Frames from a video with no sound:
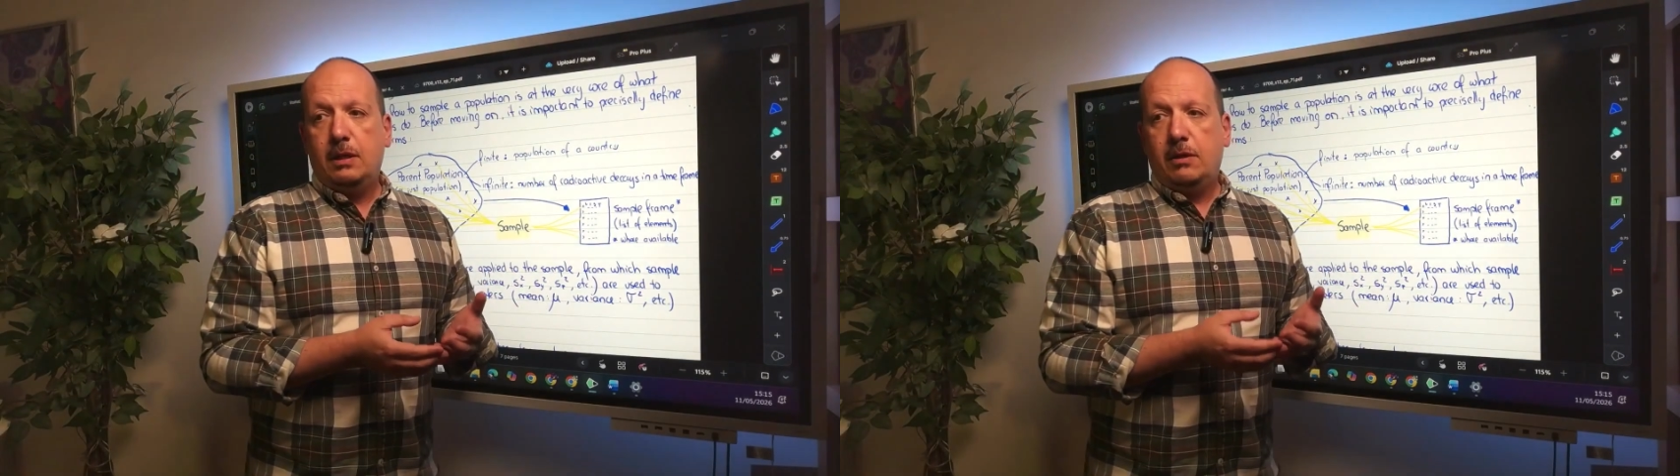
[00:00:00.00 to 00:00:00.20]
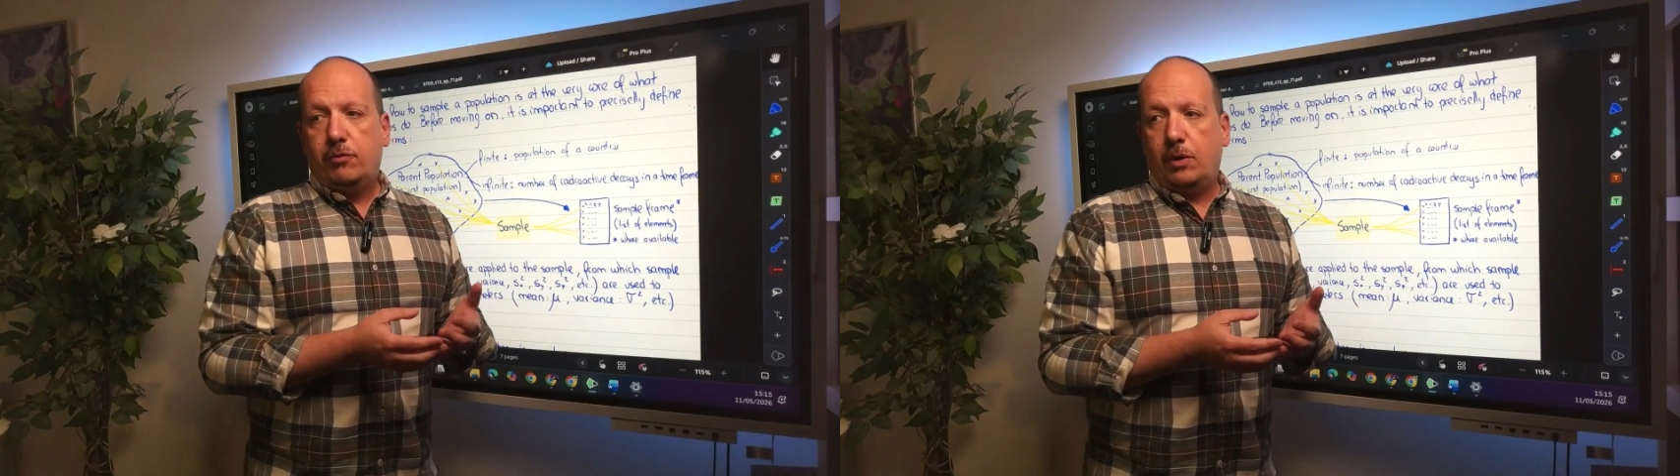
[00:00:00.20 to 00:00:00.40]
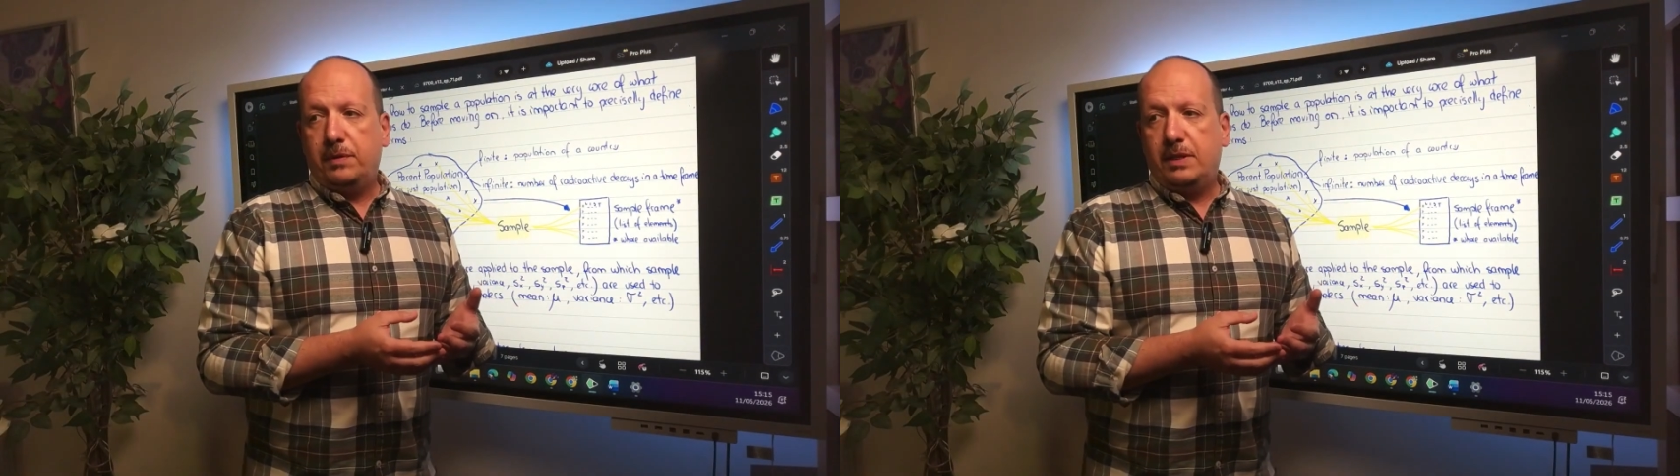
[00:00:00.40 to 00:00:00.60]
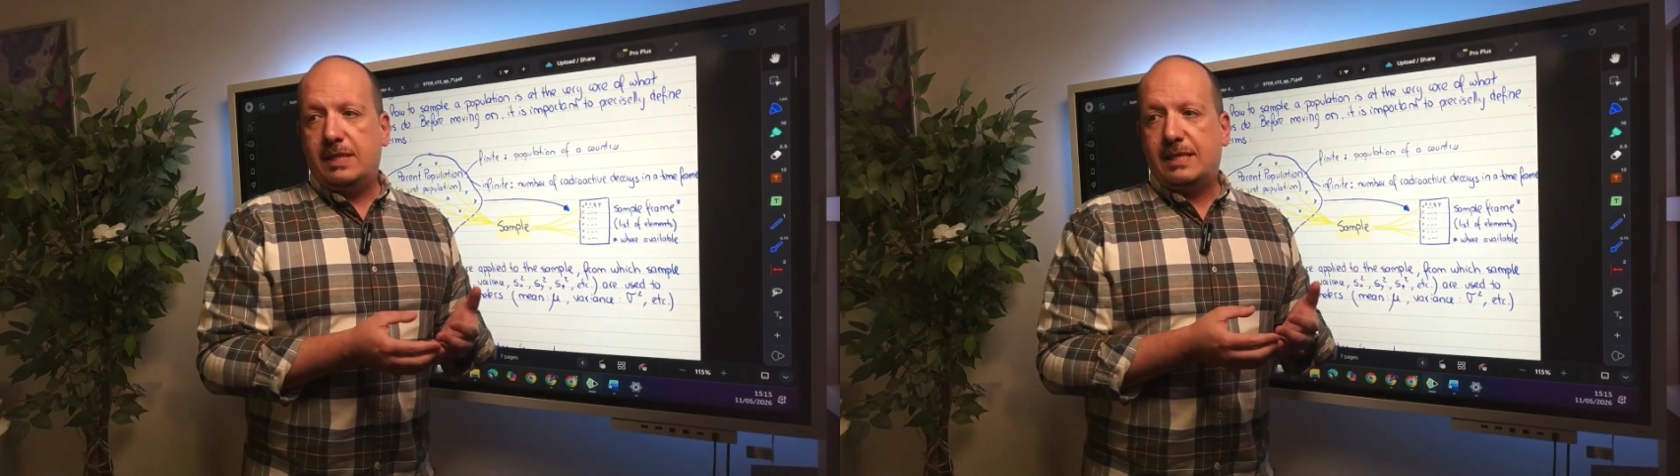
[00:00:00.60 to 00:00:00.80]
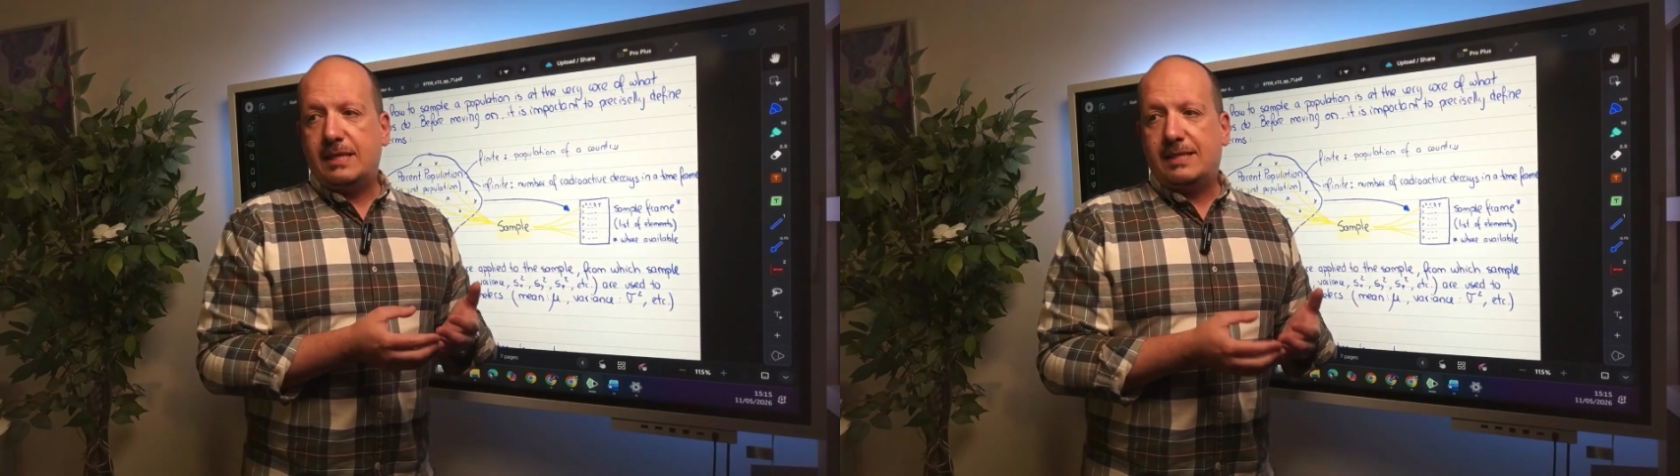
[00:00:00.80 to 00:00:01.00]
From
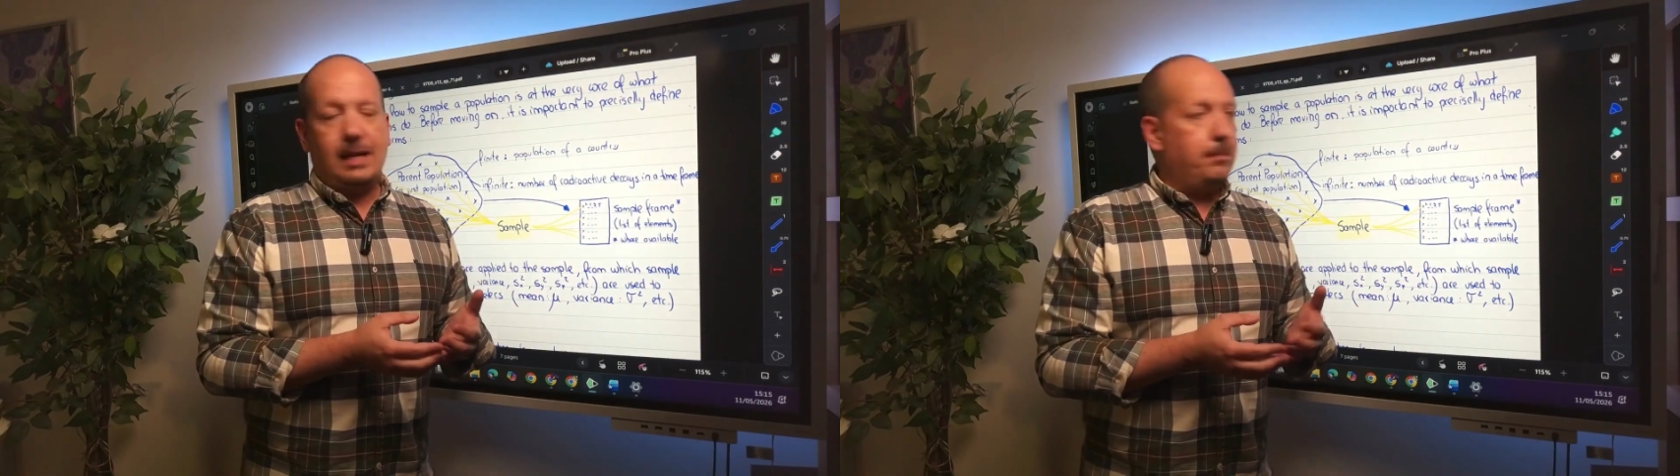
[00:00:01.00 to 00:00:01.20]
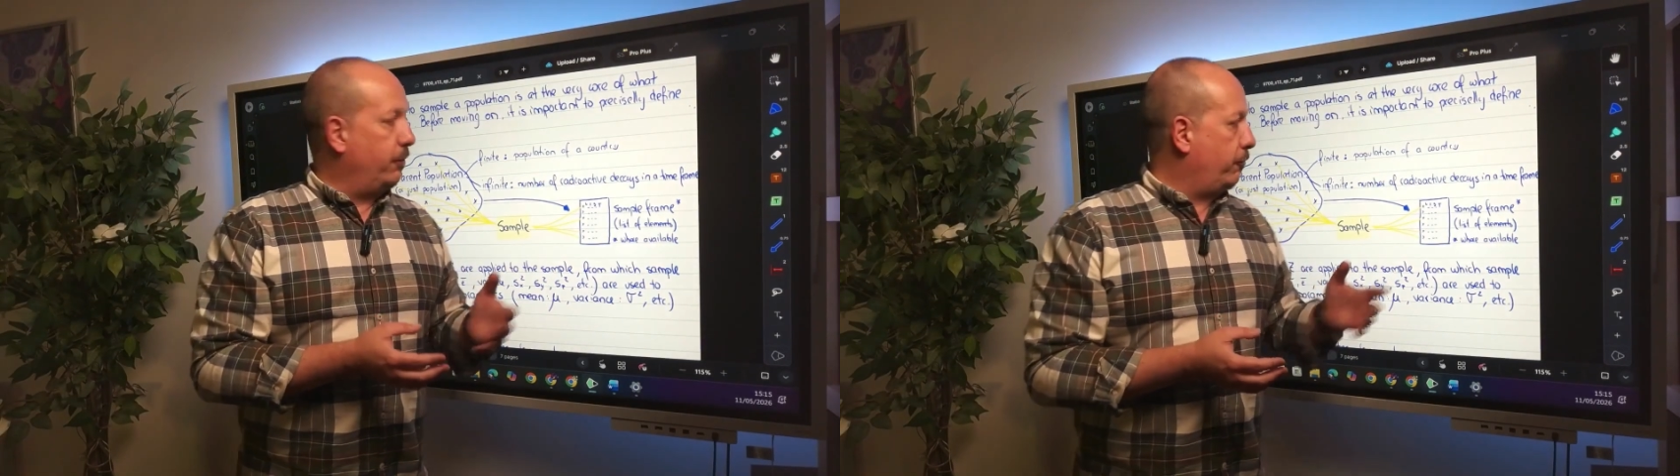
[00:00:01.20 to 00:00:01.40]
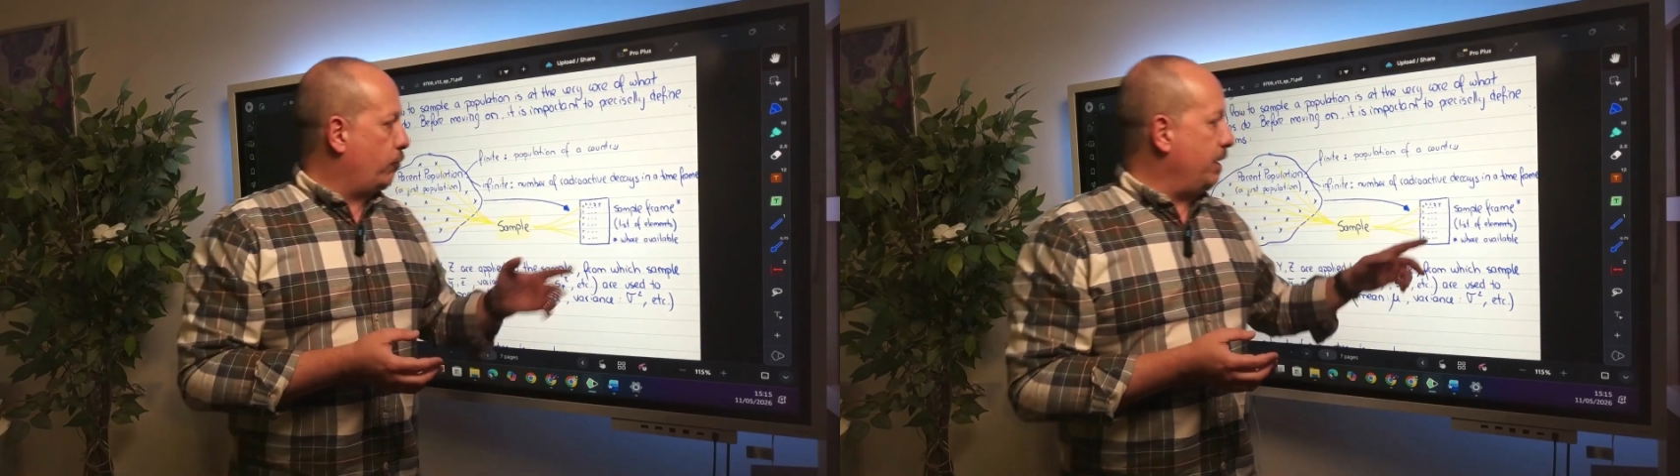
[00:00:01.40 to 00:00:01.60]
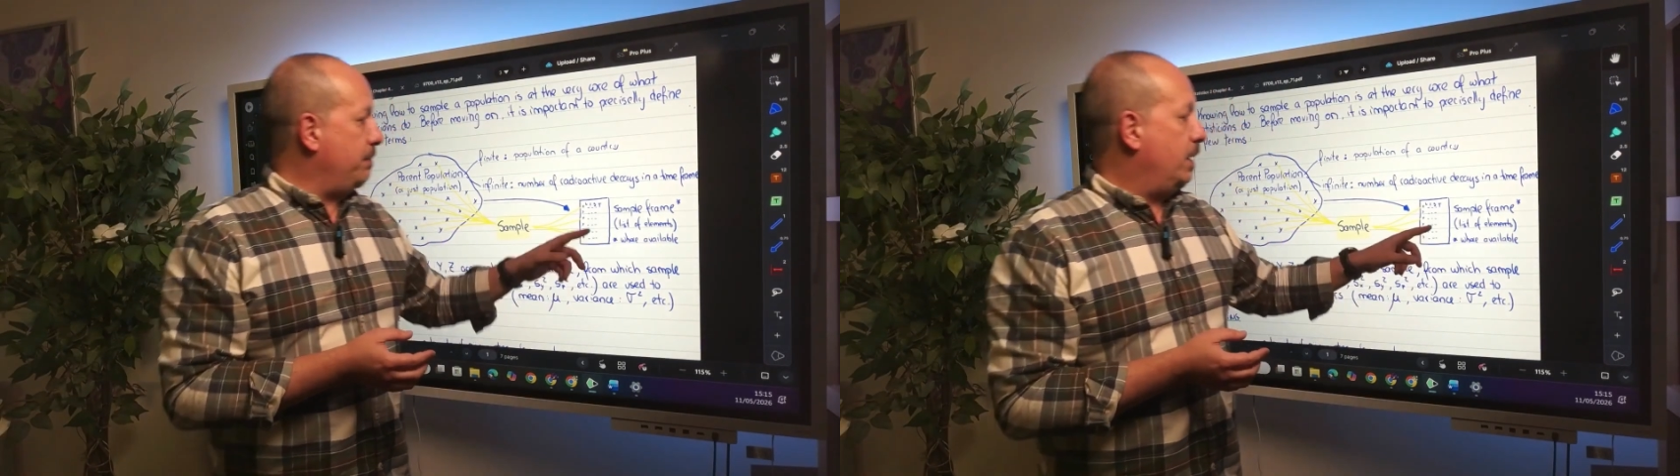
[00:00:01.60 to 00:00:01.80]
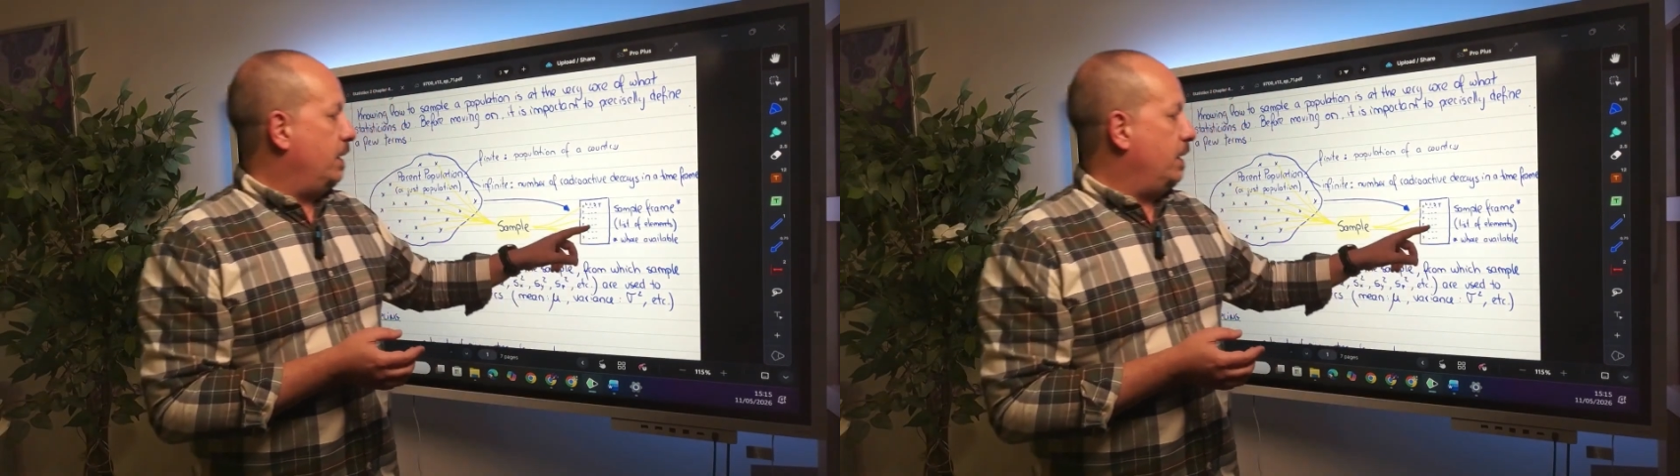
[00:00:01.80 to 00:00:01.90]
this sample frame,